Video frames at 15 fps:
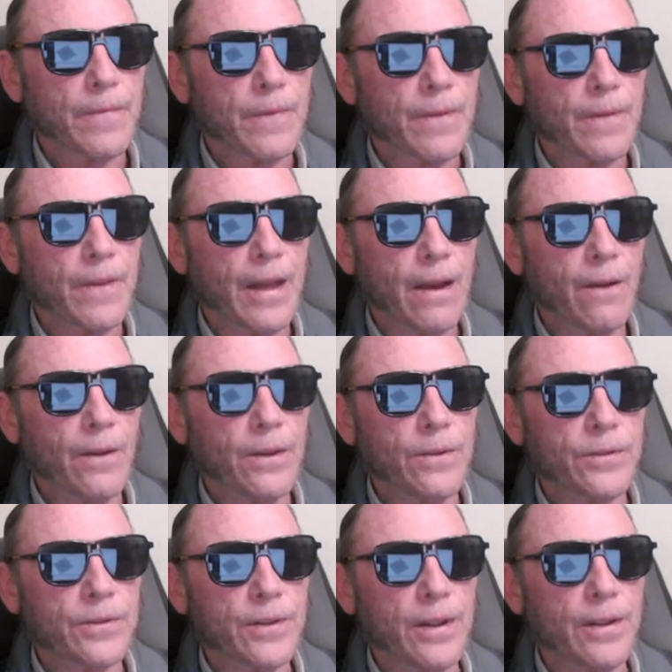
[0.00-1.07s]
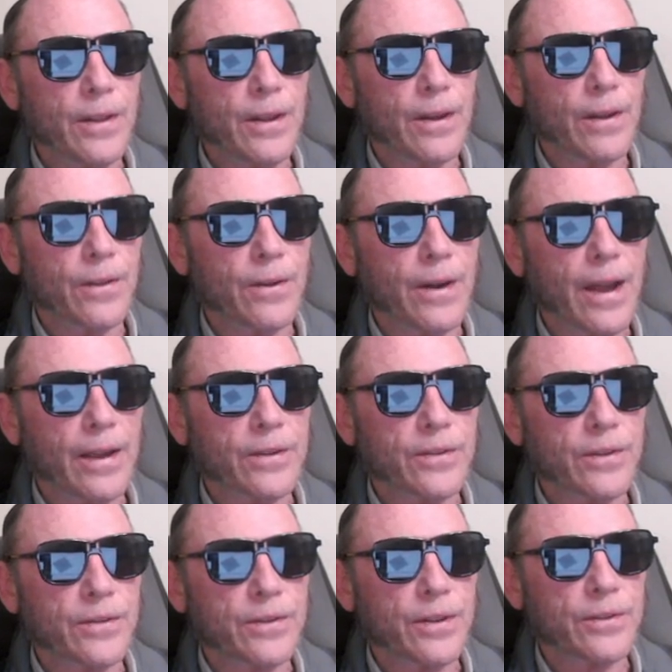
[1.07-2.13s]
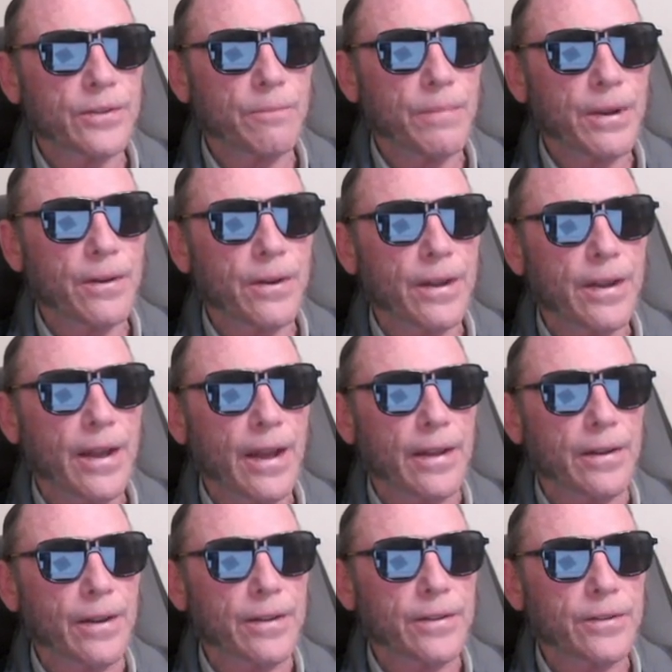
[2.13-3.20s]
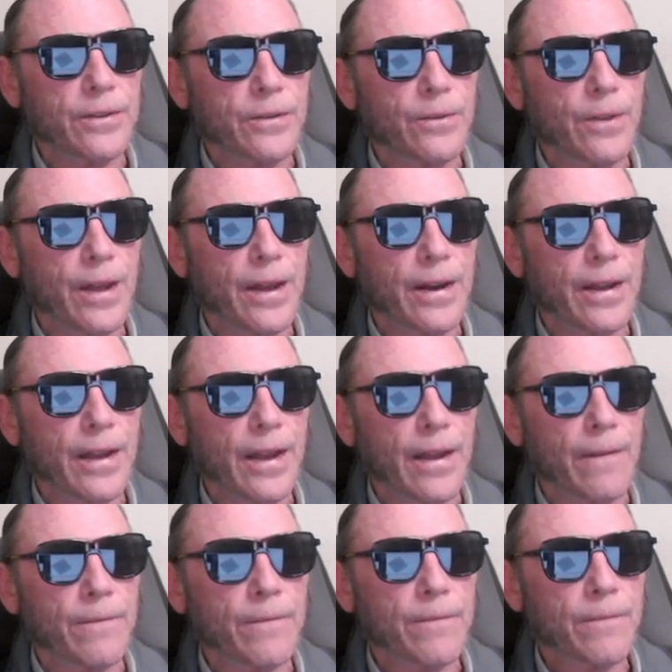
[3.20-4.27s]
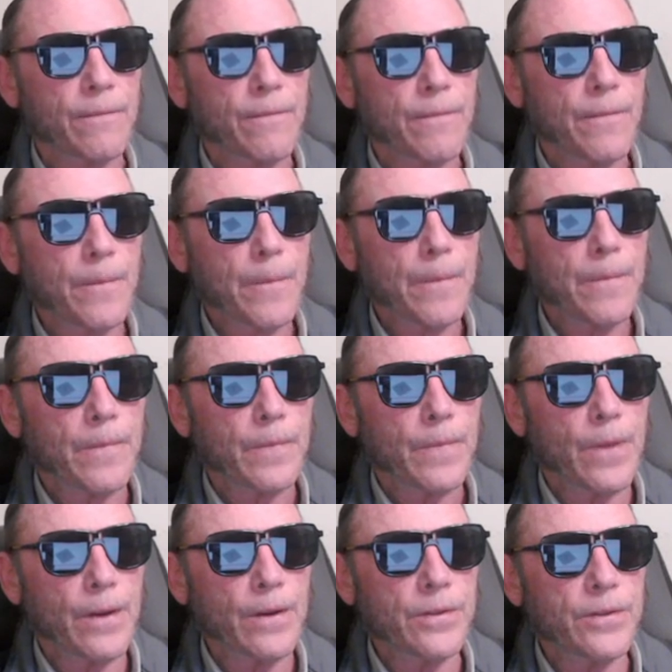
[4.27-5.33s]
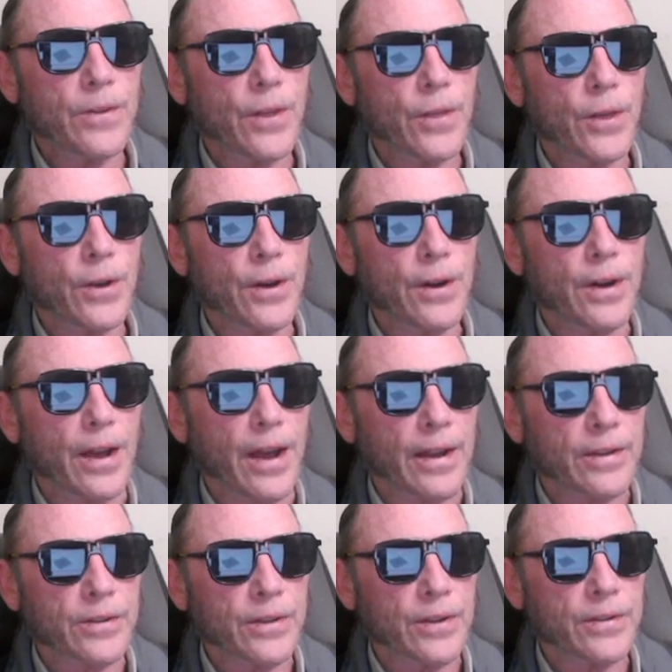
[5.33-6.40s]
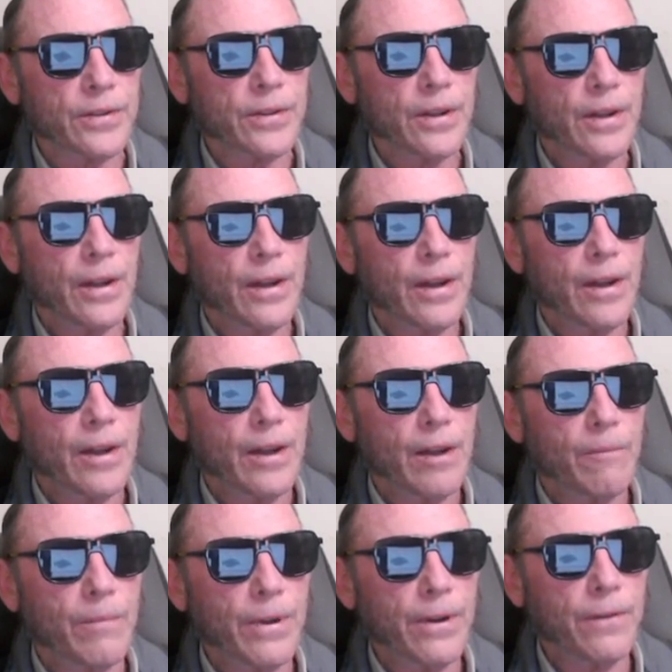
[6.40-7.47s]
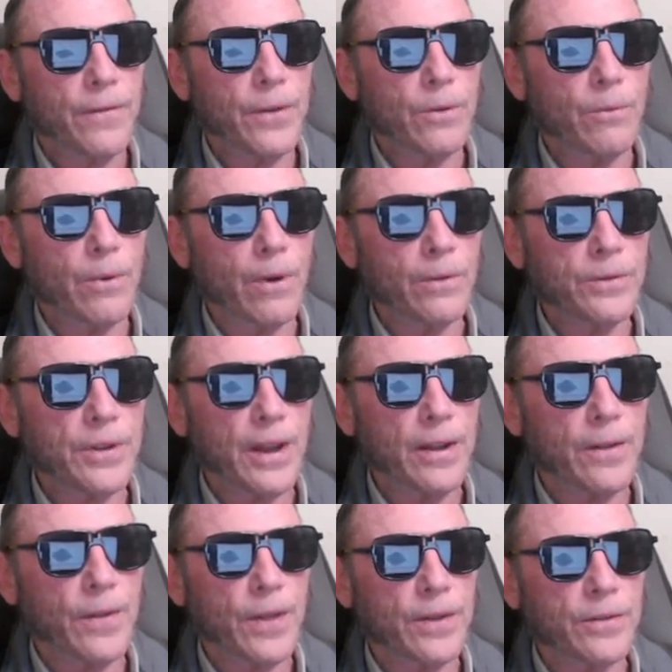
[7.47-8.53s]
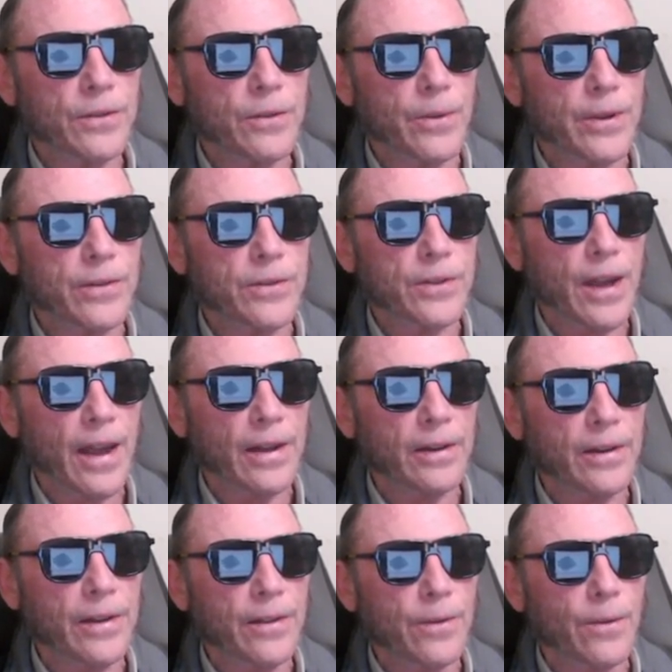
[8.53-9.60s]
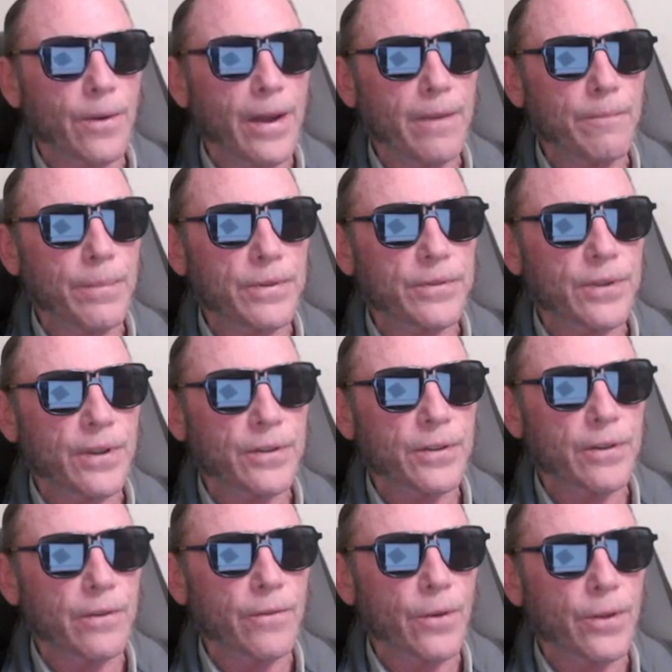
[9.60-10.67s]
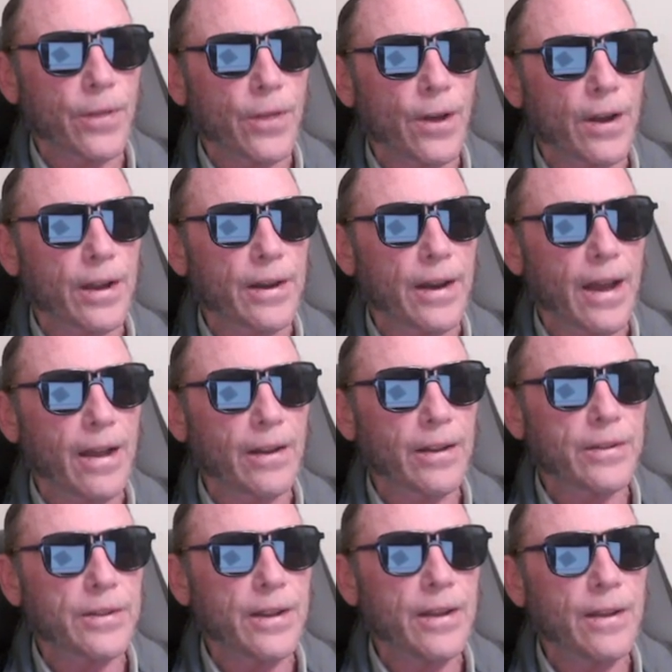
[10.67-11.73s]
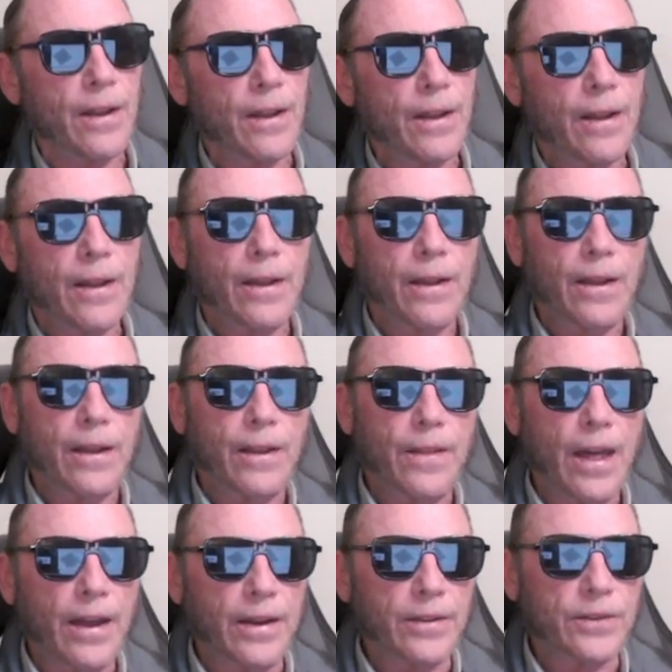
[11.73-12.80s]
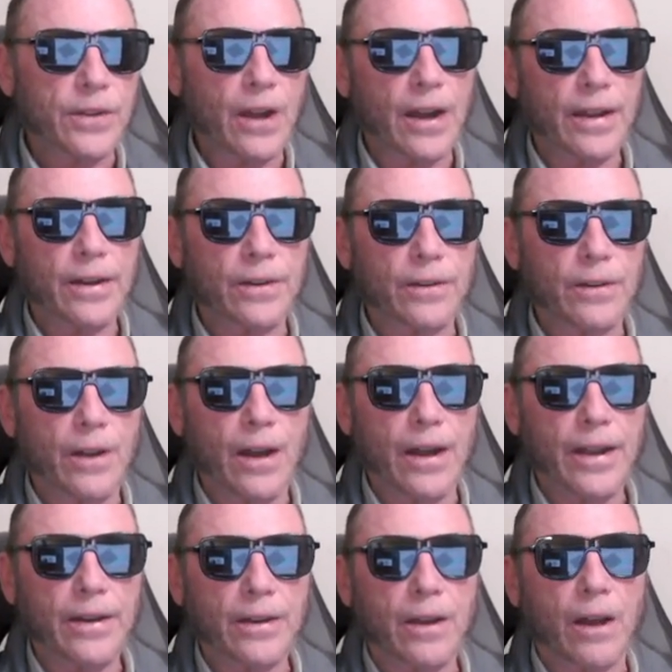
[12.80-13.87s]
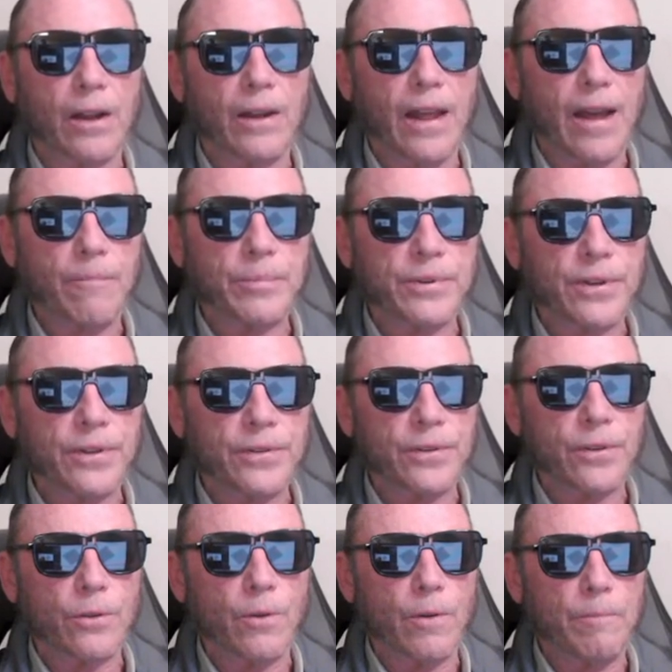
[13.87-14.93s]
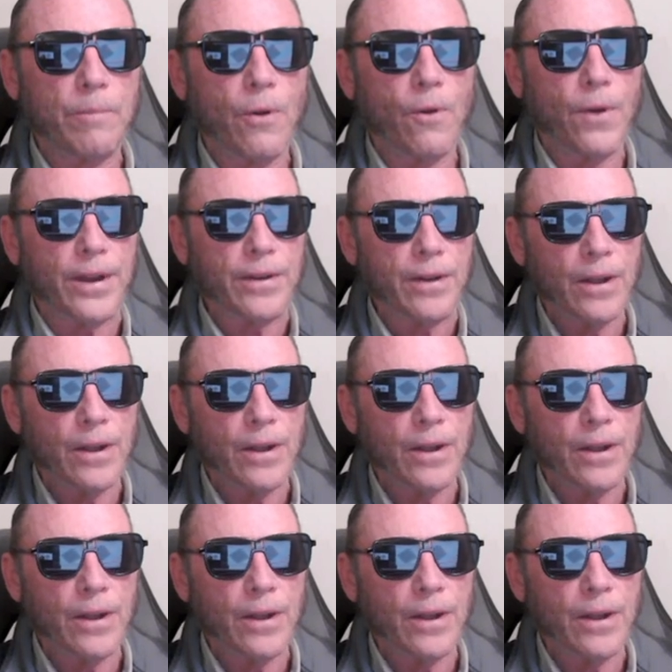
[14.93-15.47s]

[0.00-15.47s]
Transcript: Now you see the other axis disappeared again. Let's do that again. There's the third axis, but if you rotate this to exactly the right position of orthogonality, that entire line collapses to a point.